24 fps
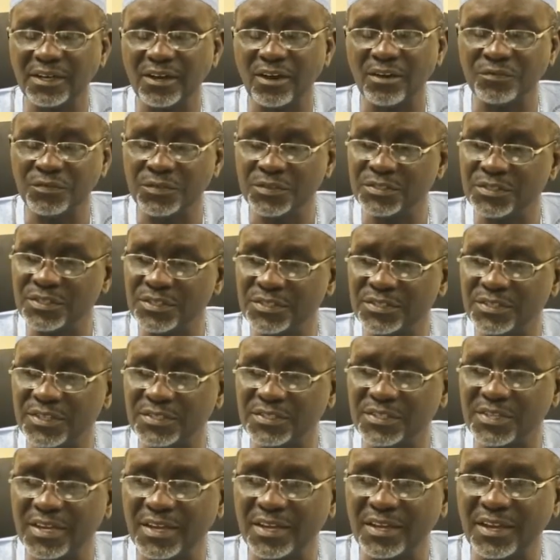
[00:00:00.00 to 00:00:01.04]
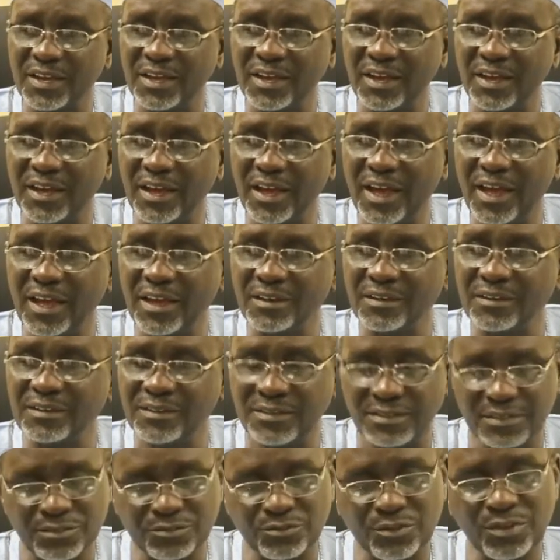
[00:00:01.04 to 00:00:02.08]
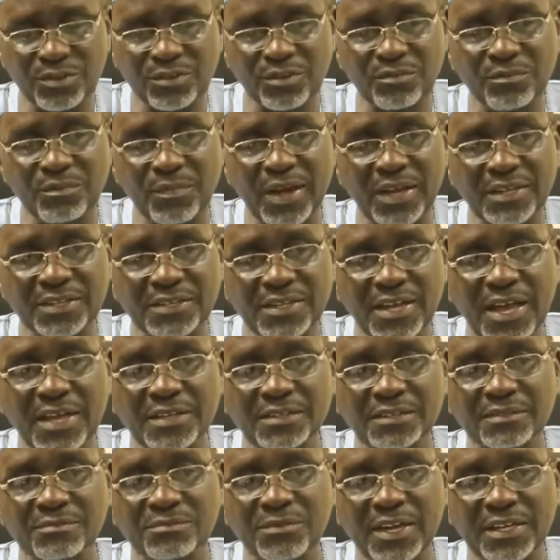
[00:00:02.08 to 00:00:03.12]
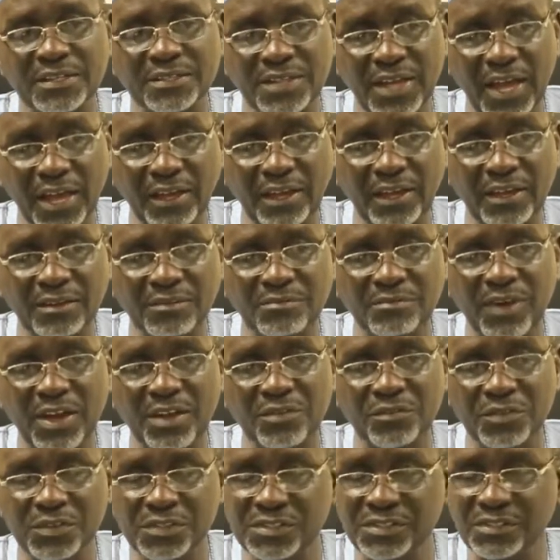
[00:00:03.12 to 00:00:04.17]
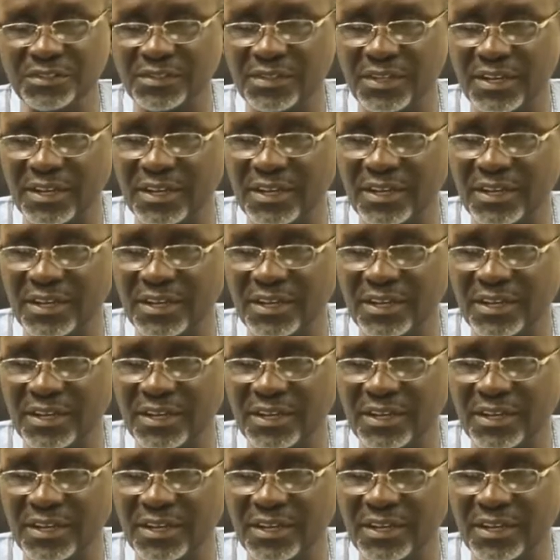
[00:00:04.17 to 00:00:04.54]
of his teachers. And this is one of my tasks, my target, my vision